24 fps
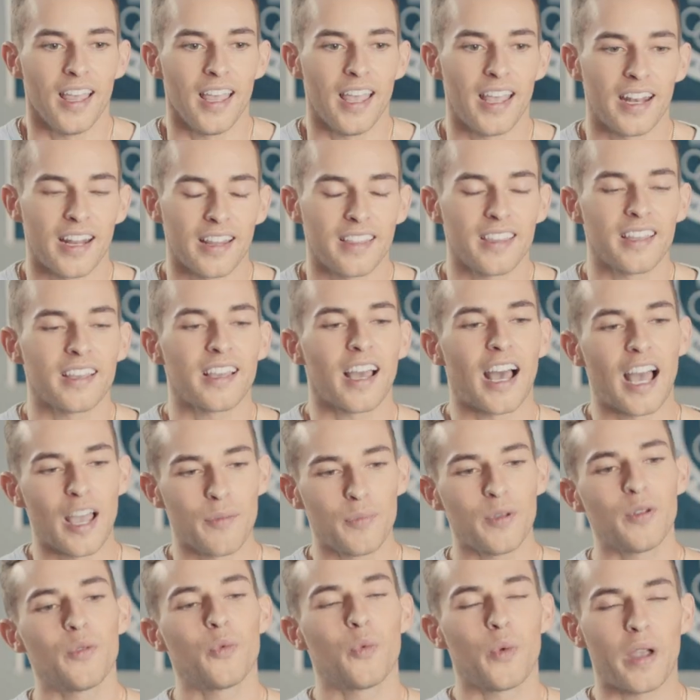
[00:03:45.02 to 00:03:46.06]
And I think I've
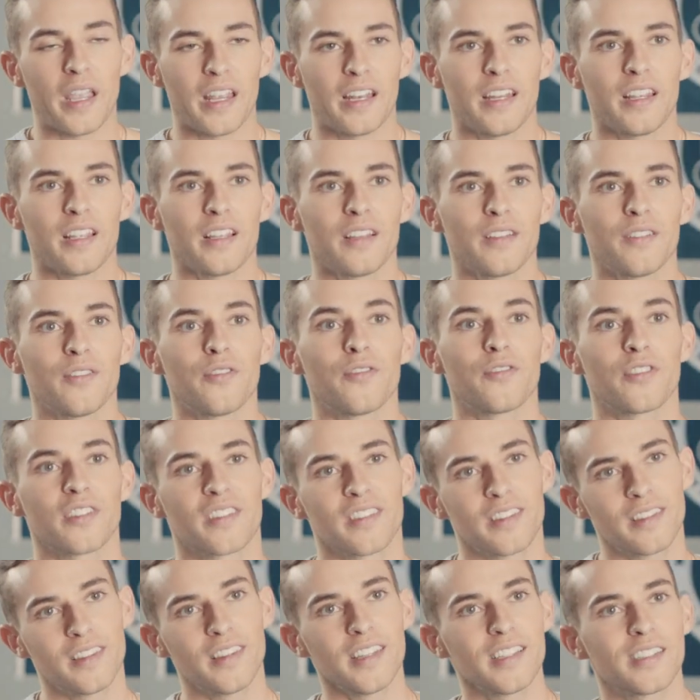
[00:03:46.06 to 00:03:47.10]
been waiting for
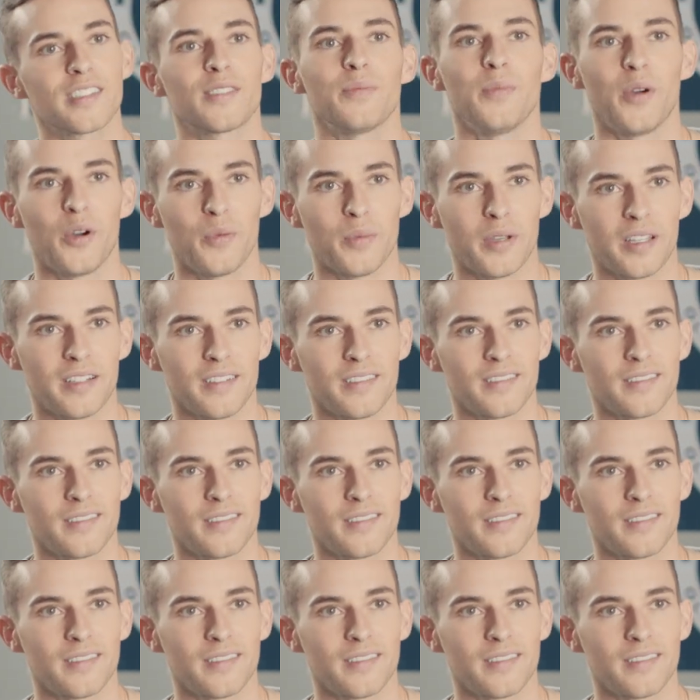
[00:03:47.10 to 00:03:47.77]
this moment